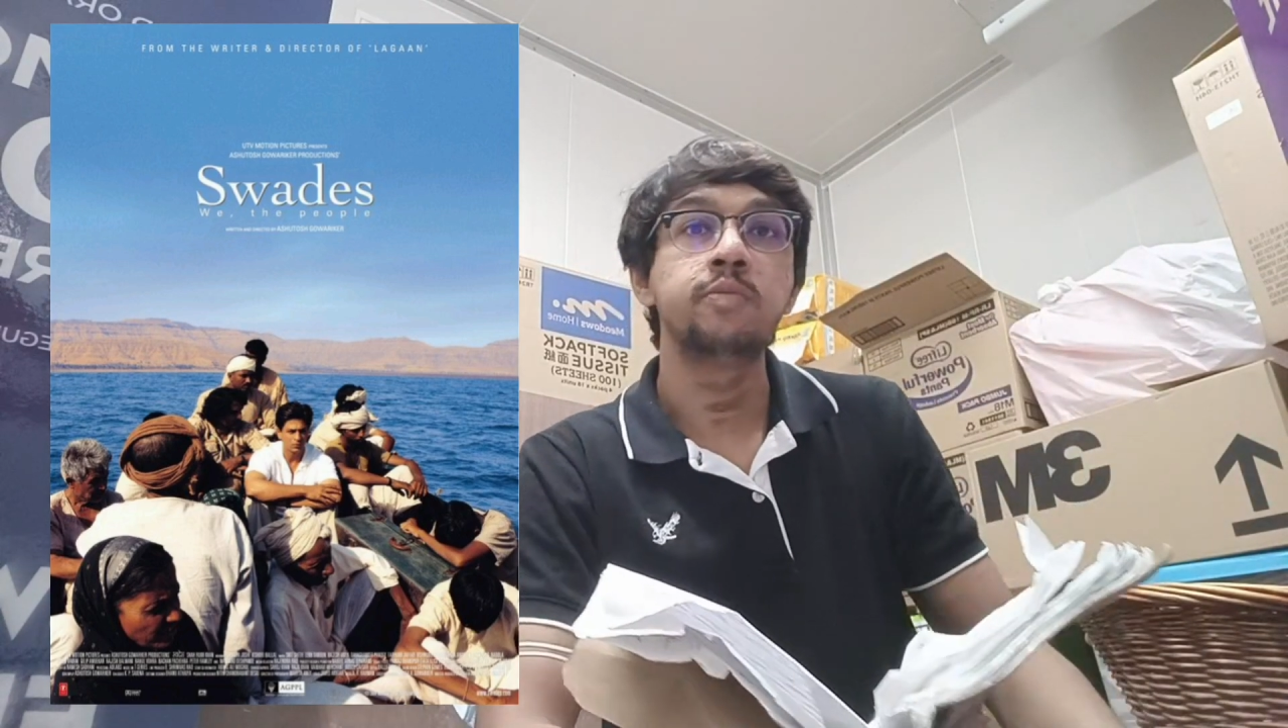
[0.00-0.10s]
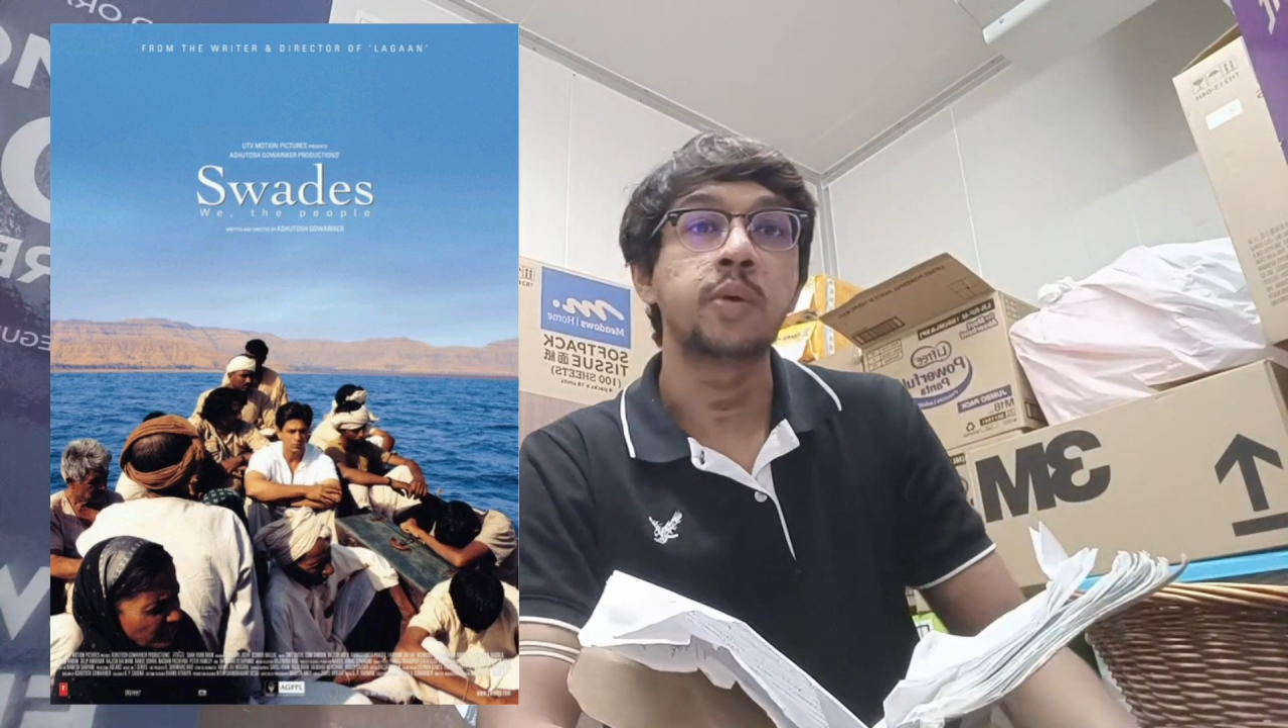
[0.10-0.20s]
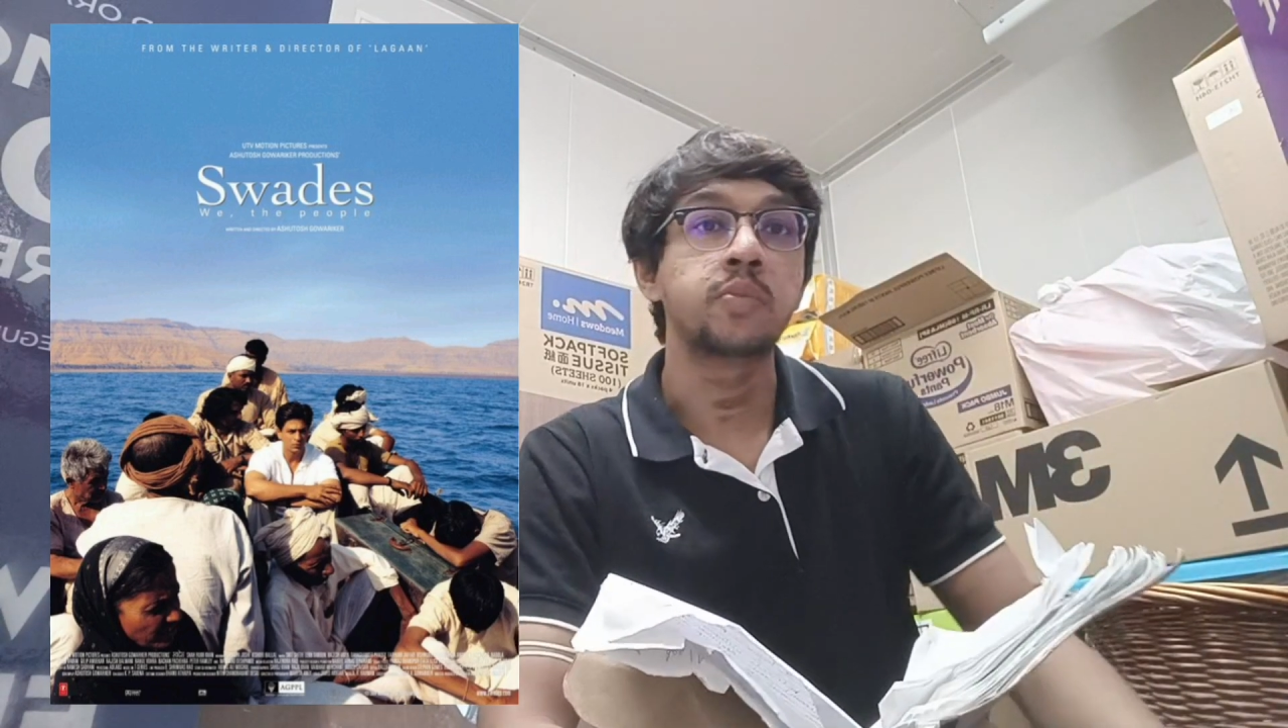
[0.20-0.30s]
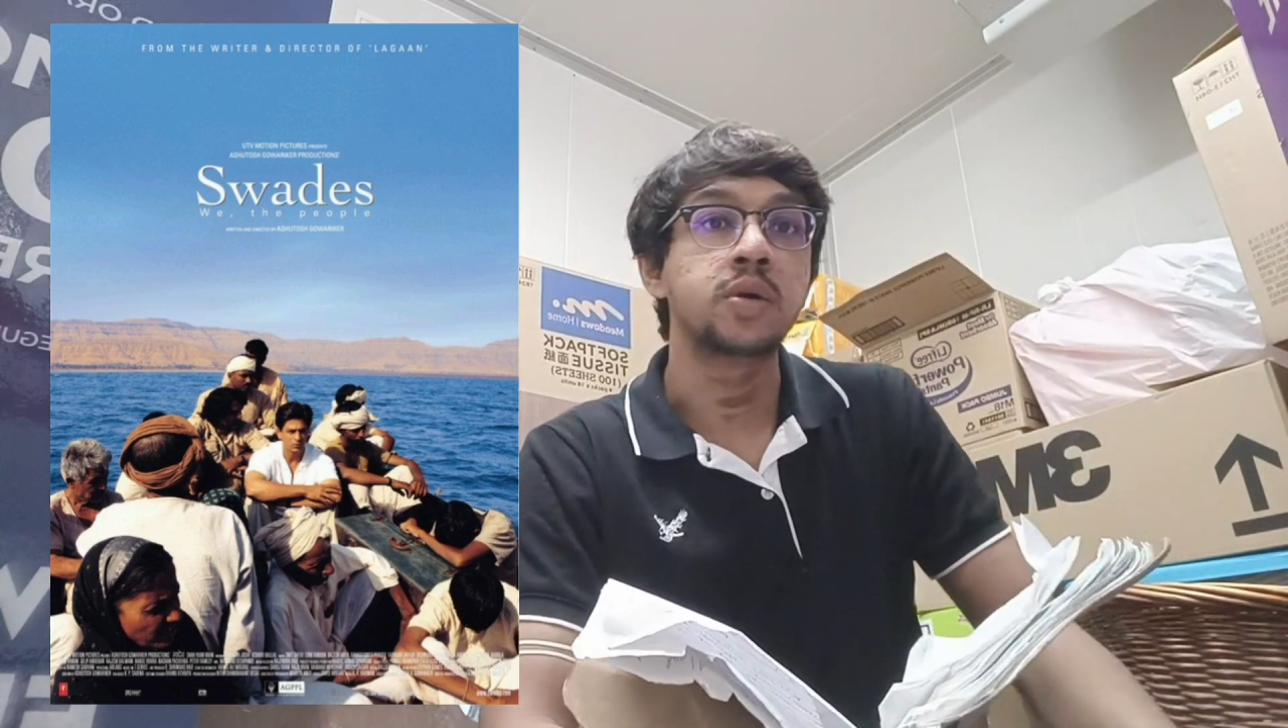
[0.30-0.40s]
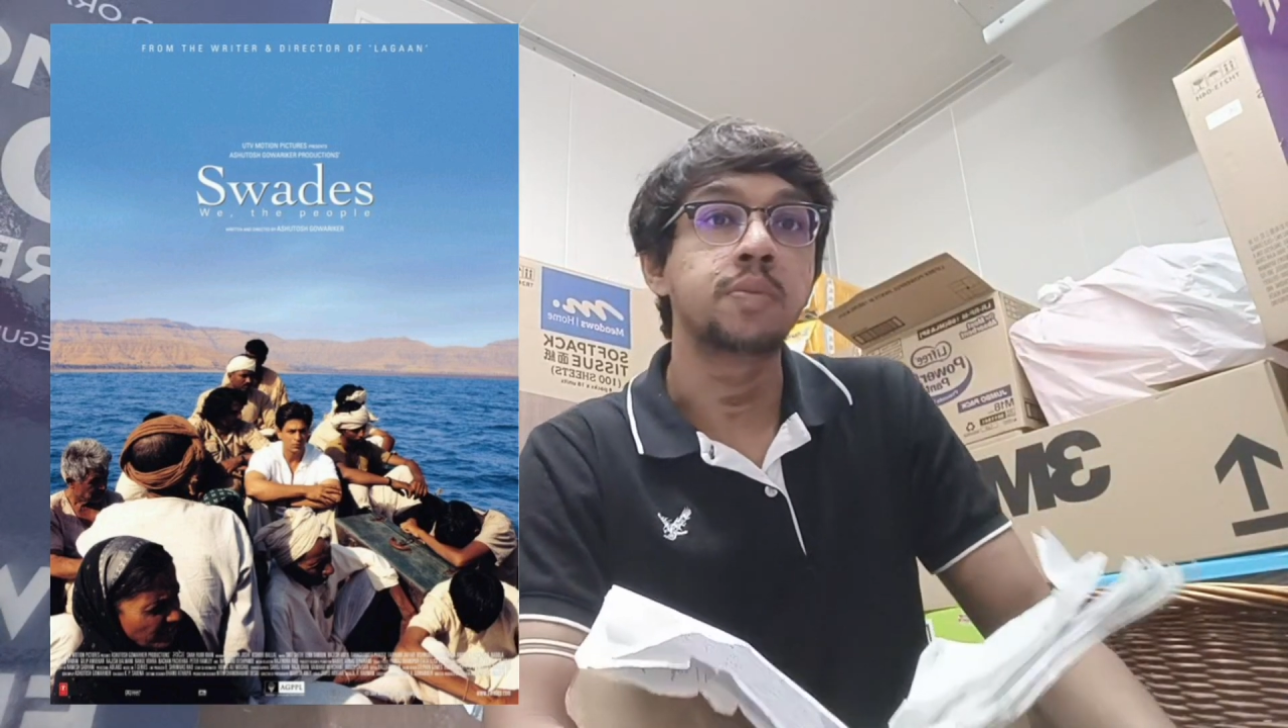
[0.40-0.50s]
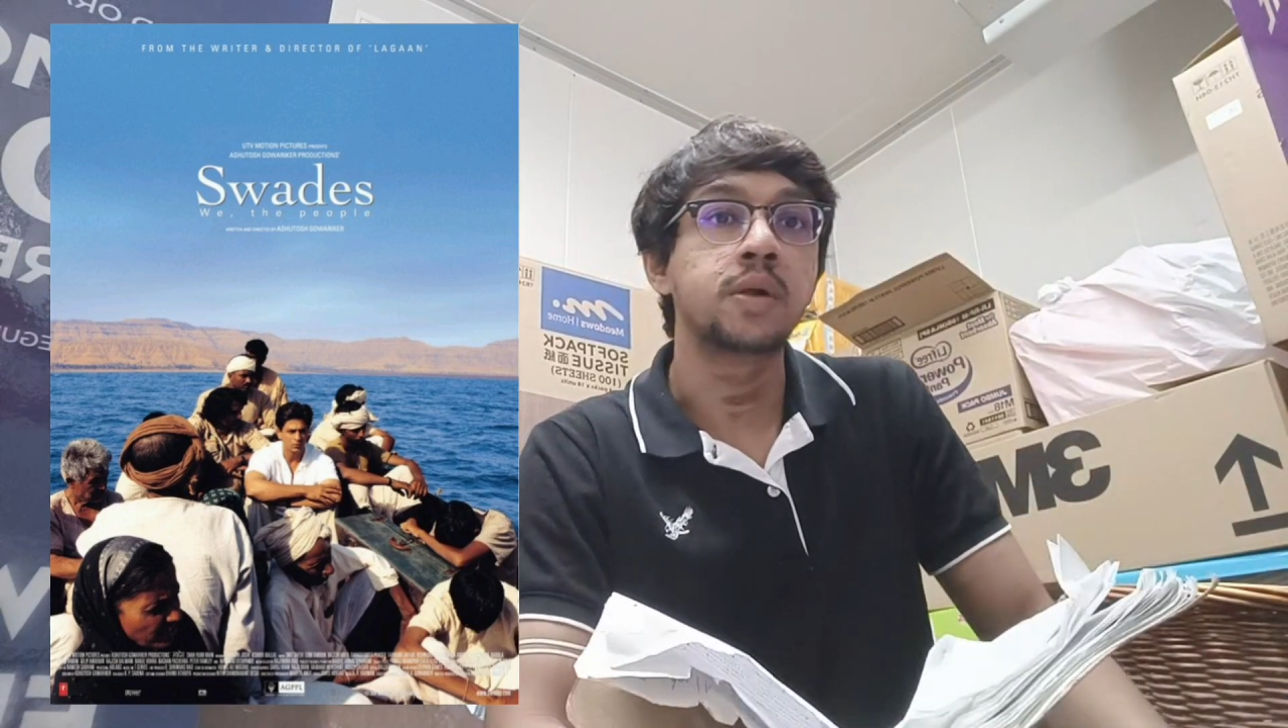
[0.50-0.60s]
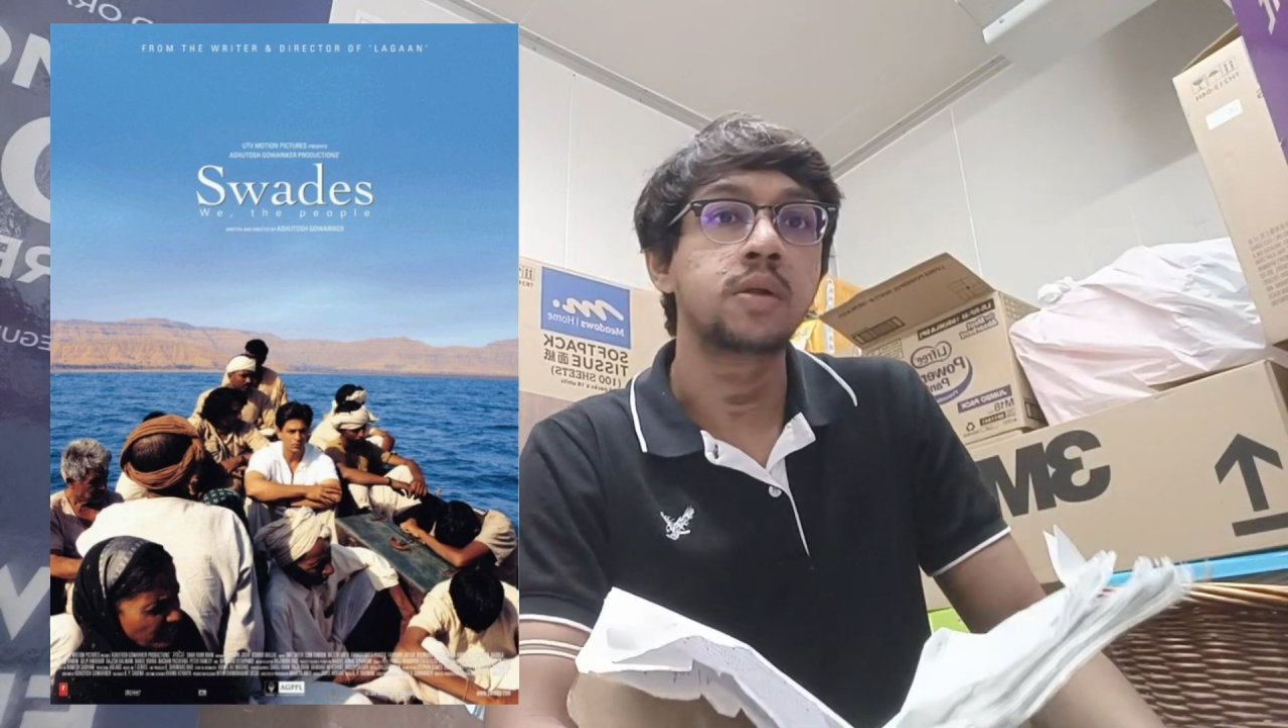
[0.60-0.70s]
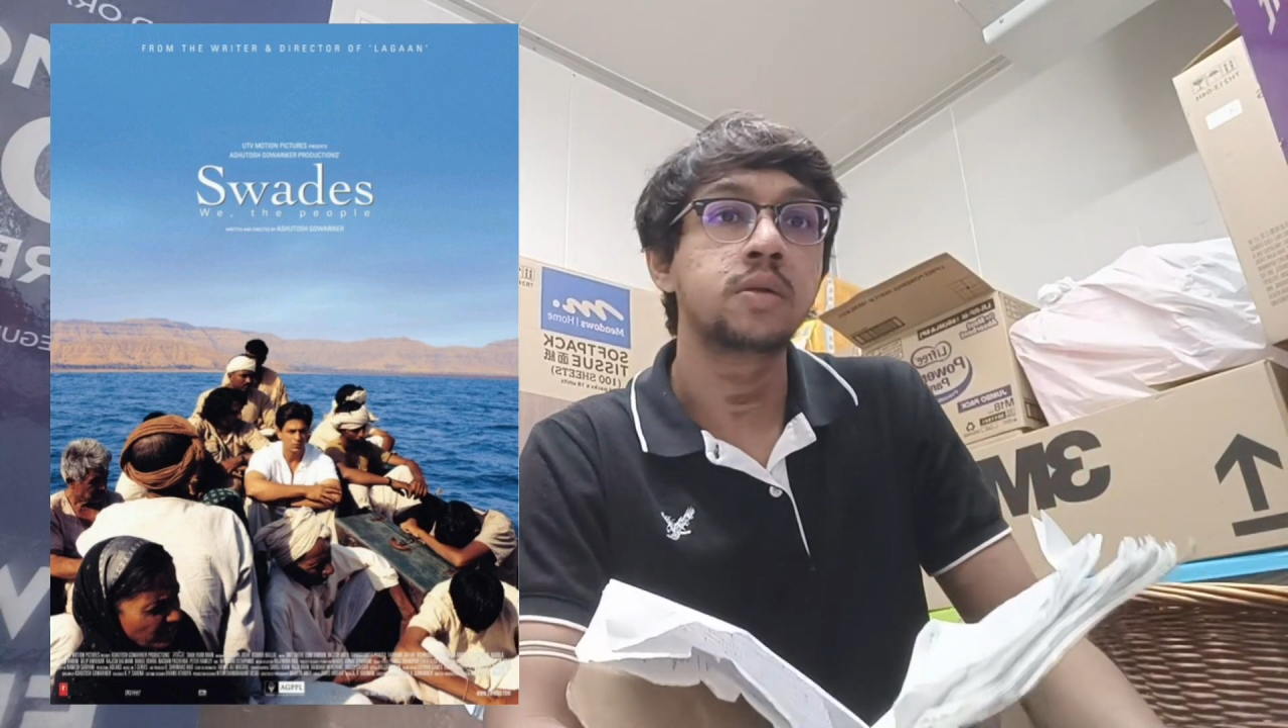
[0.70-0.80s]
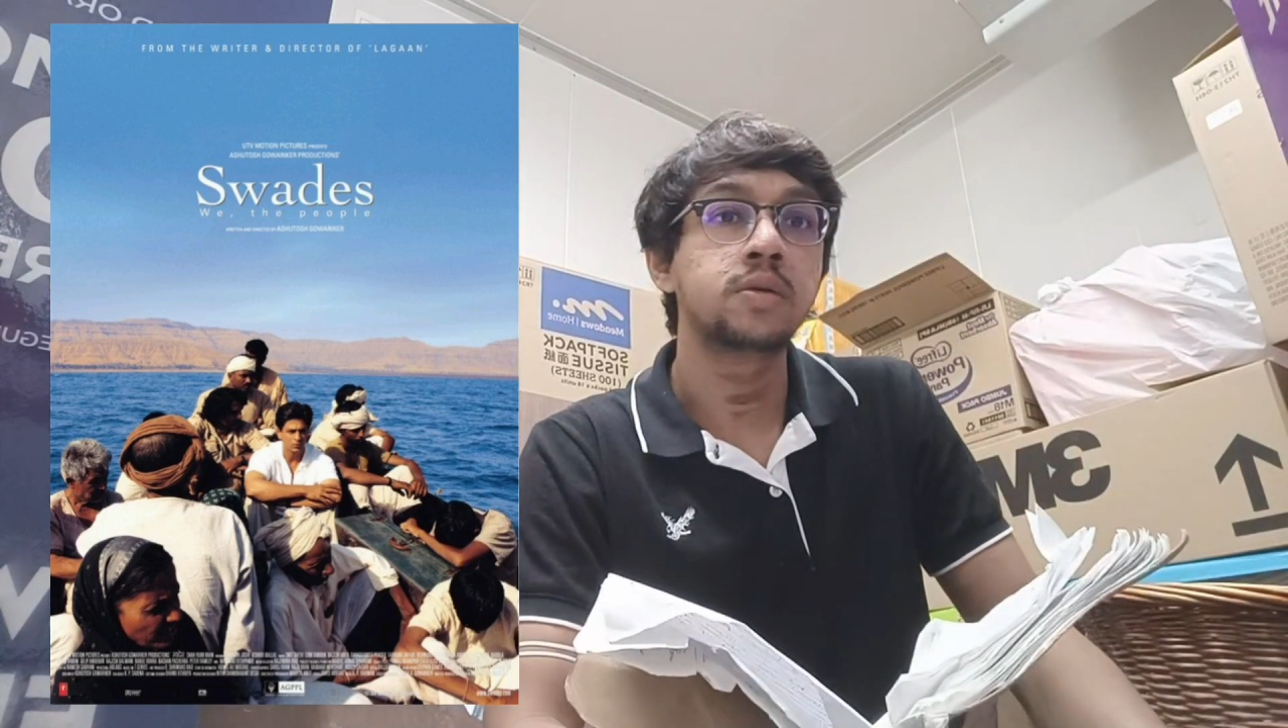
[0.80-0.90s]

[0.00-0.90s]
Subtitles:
memorable